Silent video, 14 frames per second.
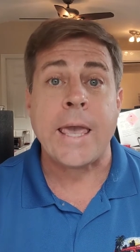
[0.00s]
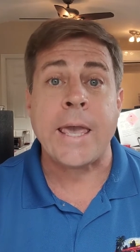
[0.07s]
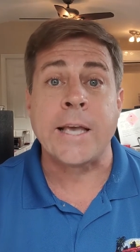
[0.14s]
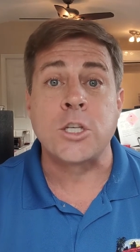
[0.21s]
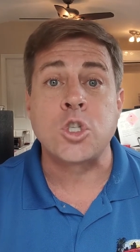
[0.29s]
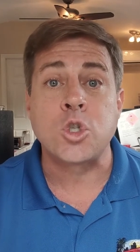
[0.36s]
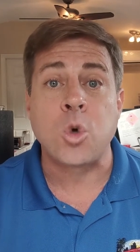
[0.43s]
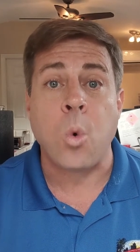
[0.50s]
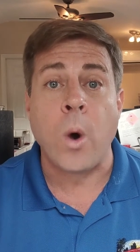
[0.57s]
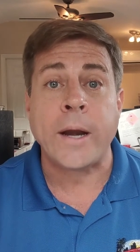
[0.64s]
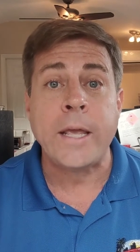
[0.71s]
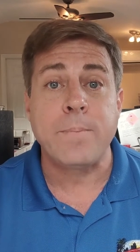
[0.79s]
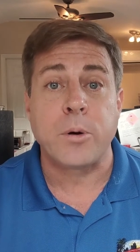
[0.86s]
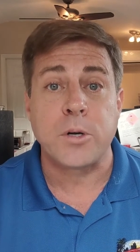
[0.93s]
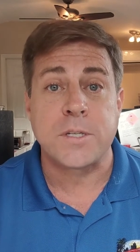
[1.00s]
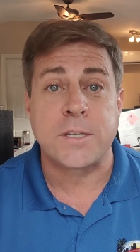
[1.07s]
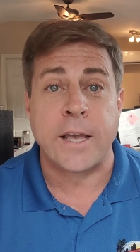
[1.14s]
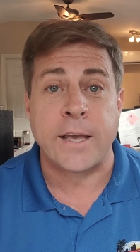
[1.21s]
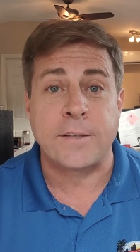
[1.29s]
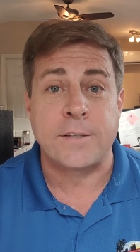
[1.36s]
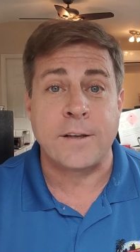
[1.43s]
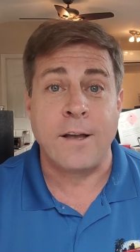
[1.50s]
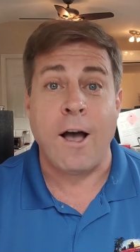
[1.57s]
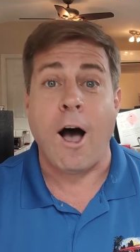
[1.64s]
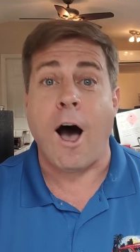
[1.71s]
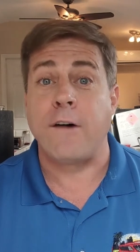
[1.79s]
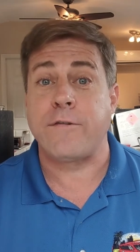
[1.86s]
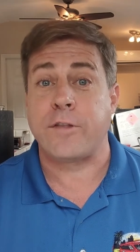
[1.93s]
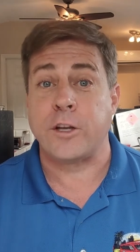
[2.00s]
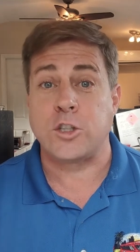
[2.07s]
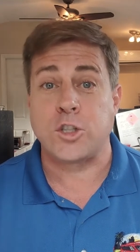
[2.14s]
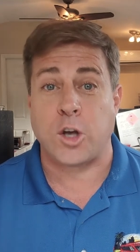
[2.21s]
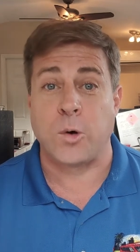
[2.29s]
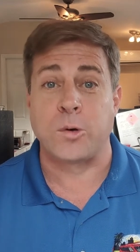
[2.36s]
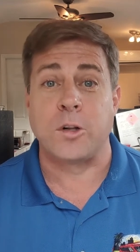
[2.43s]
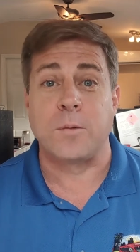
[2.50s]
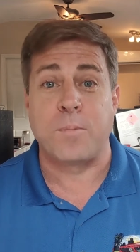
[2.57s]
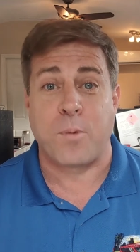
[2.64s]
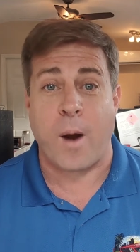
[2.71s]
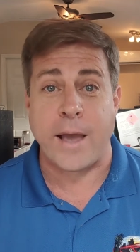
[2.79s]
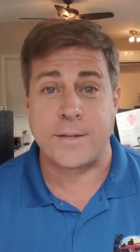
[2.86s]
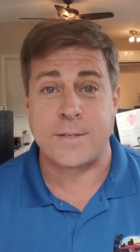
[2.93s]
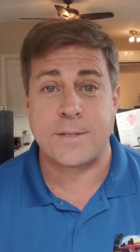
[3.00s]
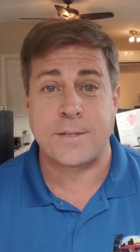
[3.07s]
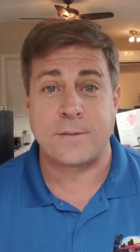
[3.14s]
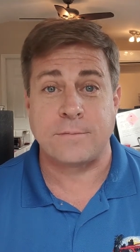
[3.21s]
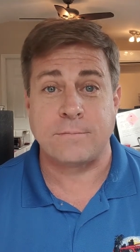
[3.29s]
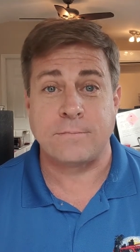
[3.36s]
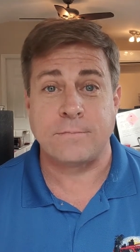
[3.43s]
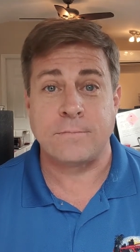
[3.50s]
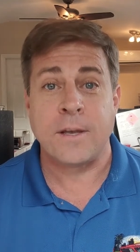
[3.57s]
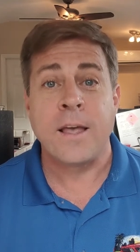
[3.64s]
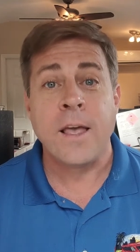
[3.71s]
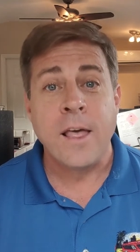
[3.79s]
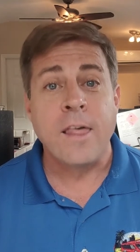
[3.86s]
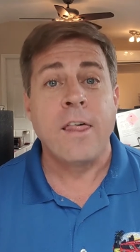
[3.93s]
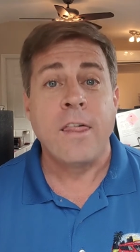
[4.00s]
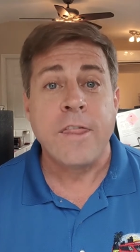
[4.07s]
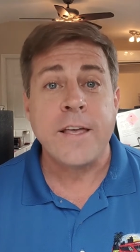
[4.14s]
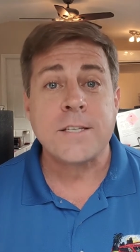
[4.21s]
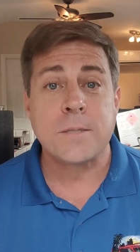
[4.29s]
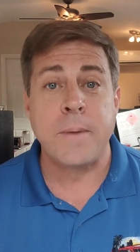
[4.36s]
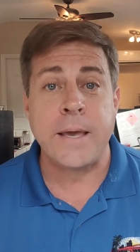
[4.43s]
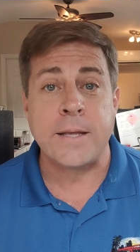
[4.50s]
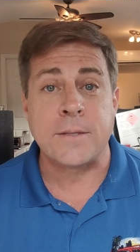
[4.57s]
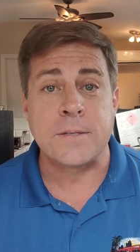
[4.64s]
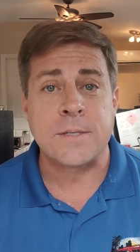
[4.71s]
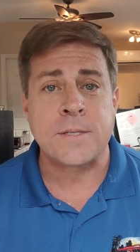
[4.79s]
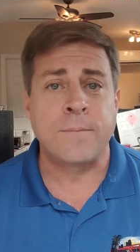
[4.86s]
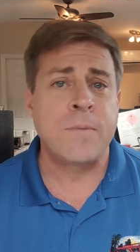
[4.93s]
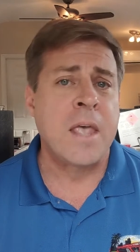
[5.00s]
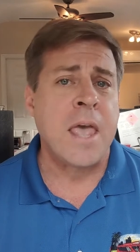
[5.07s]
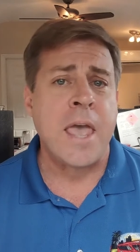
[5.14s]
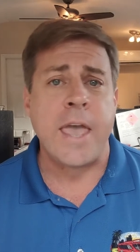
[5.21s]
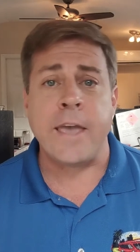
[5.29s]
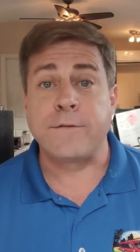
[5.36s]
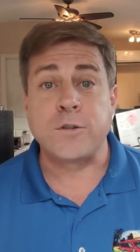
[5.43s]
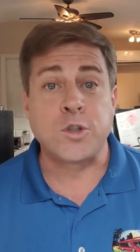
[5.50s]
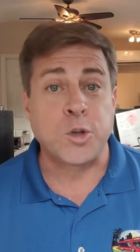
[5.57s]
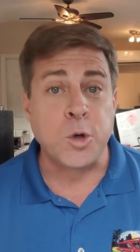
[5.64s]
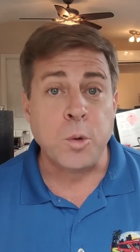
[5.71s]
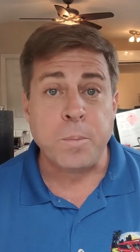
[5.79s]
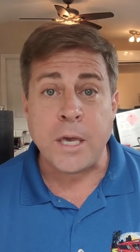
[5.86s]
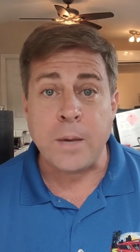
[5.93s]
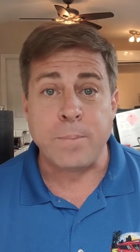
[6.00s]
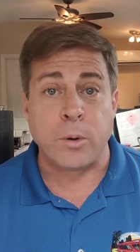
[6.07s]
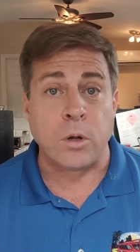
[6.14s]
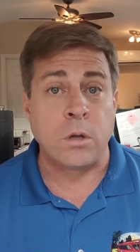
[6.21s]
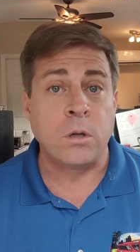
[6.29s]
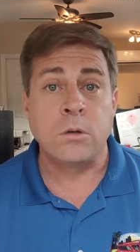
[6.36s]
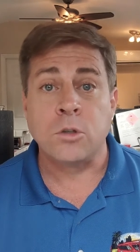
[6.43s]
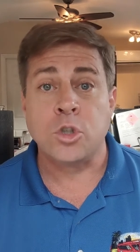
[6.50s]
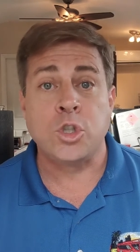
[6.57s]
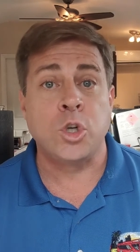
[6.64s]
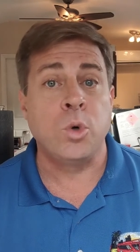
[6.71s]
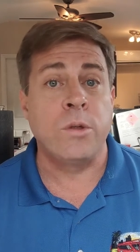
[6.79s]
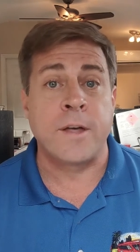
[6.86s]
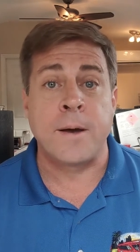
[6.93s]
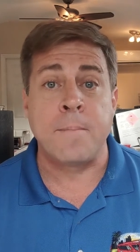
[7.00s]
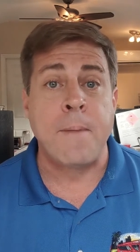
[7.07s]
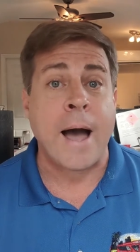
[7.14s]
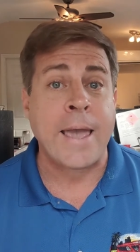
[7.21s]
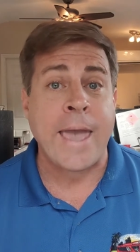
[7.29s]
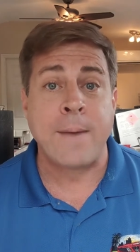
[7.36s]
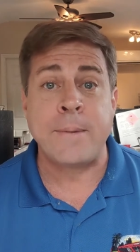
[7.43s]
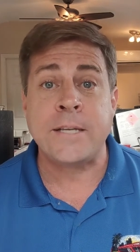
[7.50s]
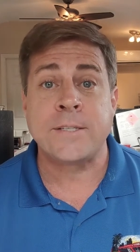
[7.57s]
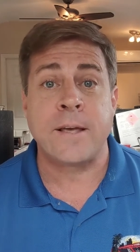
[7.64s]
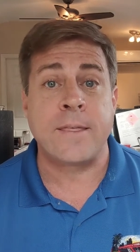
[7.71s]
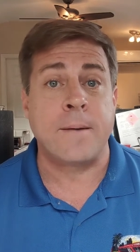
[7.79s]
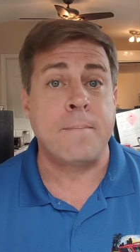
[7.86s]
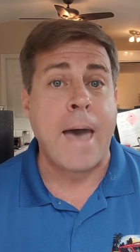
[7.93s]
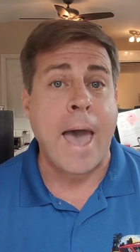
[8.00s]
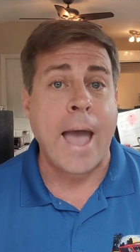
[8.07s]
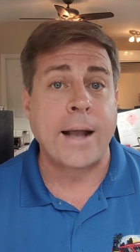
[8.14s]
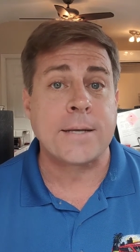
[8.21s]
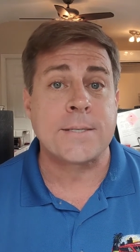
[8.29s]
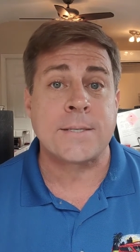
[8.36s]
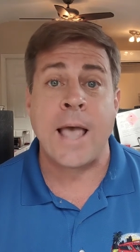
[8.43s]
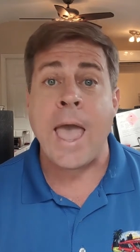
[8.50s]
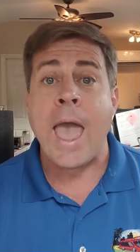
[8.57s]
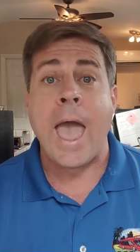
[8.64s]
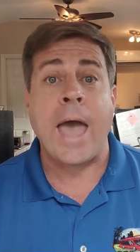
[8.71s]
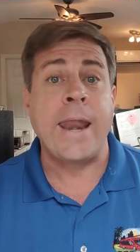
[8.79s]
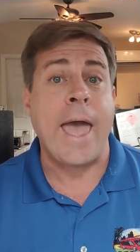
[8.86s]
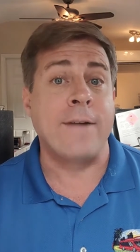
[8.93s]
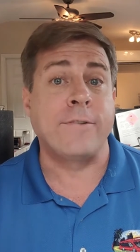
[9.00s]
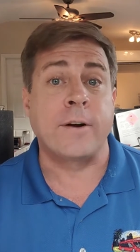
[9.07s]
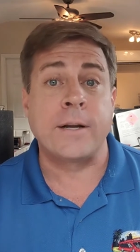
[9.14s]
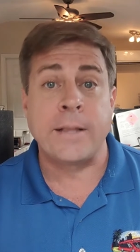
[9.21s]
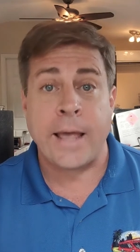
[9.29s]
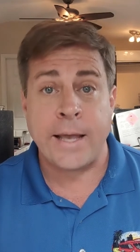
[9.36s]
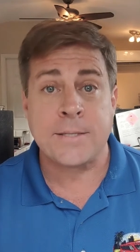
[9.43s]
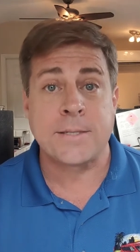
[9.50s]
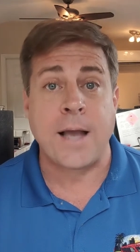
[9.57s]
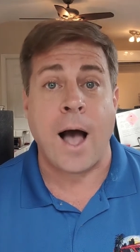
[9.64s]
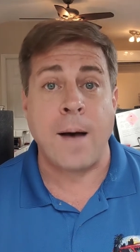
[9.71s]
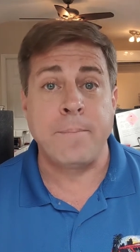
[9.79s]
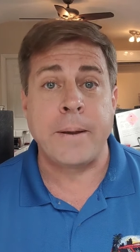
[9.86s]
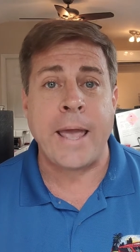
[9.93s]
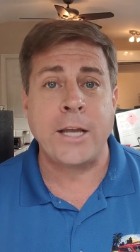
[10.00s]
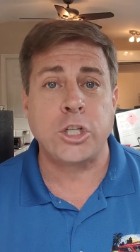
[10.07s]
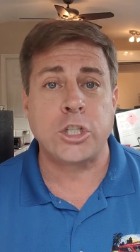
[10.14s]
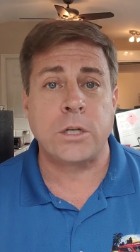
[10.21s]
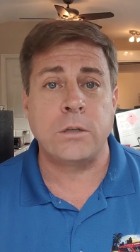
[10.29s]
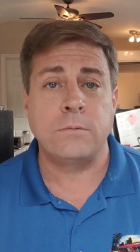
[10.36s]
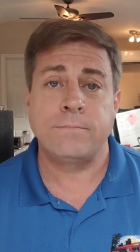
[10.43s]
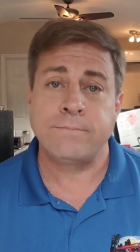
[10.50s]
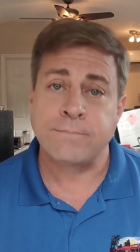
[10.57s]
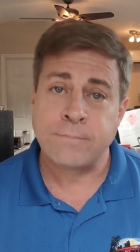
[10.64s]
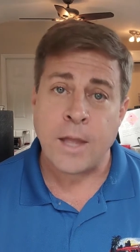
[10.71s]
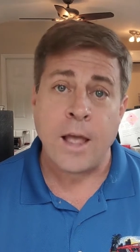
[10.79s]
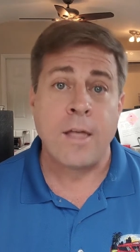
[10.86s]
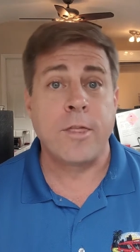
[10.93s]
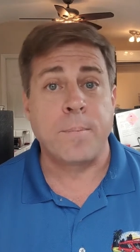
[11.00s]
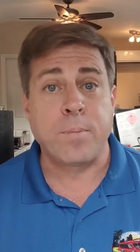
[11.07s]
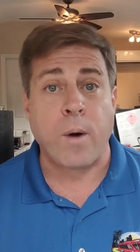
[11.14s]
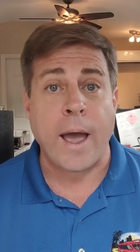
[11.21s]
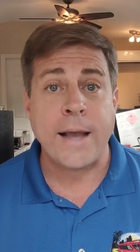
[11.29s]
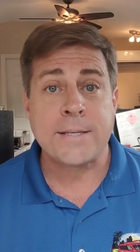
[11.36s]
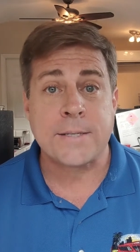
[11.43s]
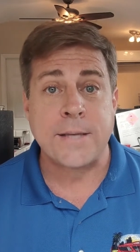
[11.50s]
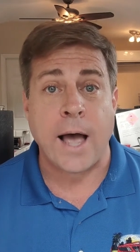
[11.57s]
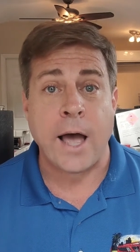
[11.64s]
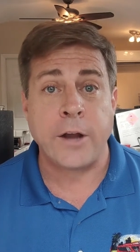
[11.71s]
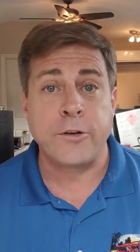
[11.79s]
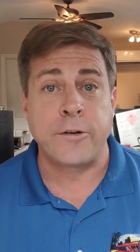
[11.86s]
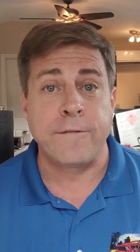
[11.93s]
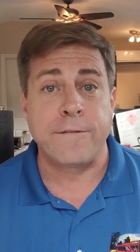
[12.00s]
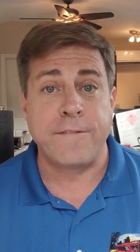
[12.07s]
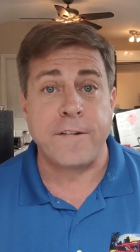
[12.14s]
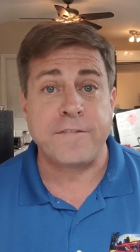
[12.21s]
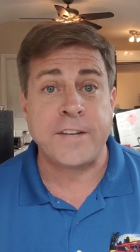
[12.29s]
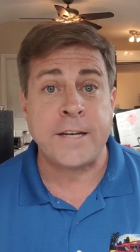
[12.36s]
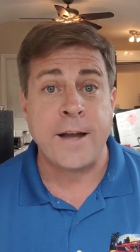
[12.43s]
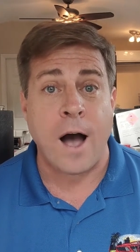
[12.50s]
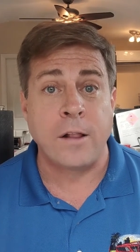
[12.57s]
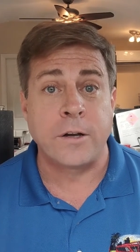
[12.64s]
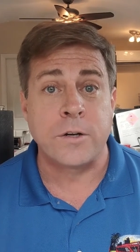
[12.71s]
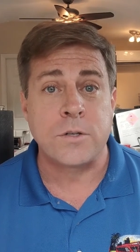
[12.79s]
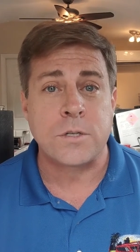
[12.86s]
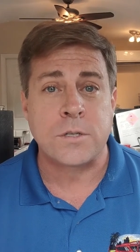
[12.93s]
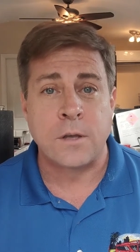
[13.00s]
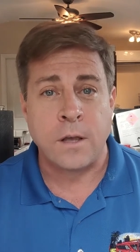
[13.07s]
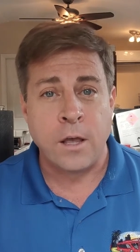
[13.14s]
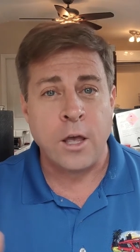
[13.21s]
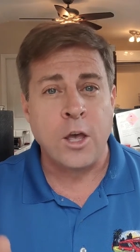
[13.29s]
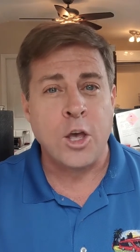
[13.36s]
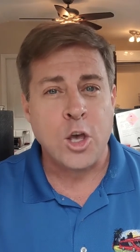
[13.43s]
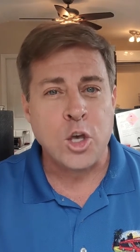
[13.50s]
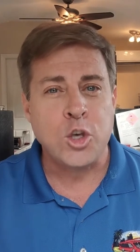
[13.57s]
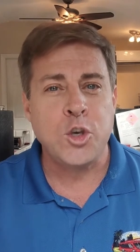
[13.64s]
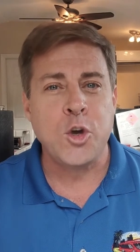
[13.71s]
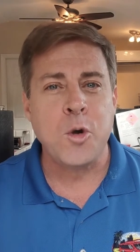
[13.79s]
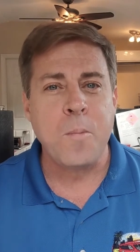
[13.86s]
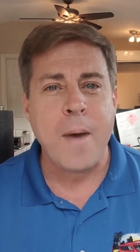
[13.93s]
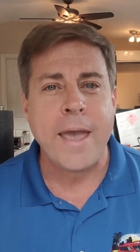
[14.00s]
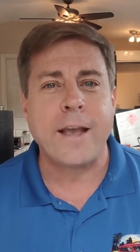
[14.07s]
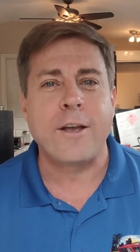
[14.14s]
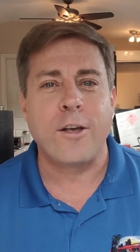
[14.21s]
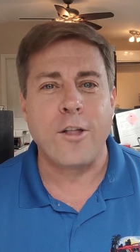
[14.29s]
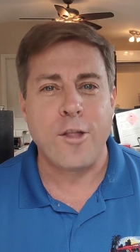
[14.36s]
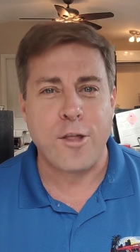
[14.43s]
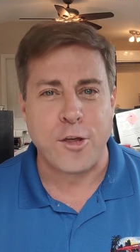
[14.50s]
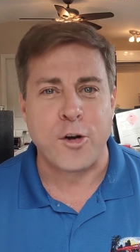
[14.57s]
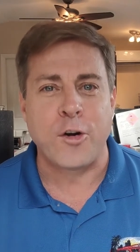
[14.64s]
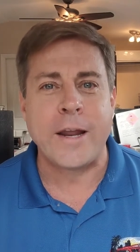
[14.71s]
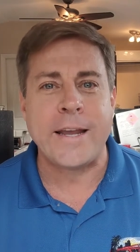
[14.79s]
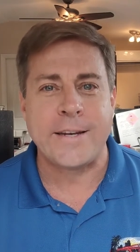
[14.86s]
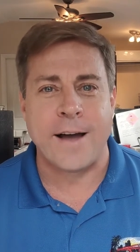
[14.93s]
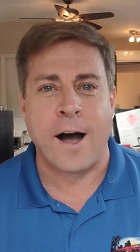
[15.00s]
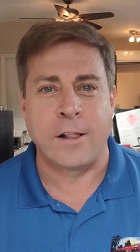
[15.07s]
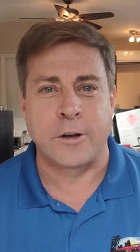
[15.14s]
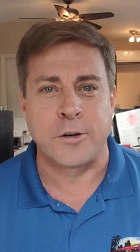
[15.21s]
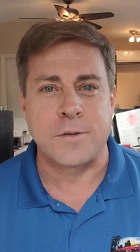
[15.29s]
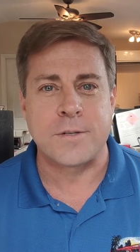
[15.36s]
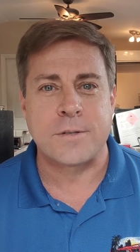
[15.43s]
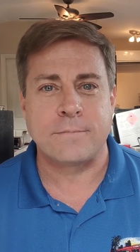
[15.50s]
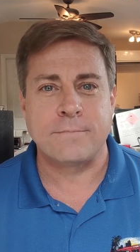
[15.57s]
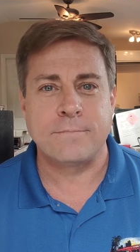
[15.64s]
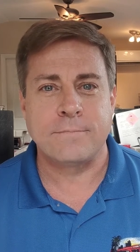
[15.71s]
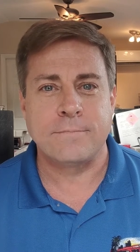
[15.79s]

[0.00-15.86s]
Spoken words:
is 20% off the total price. This means if two people do the Miami to the Max and Everglades combination, the price is $150, you make $30.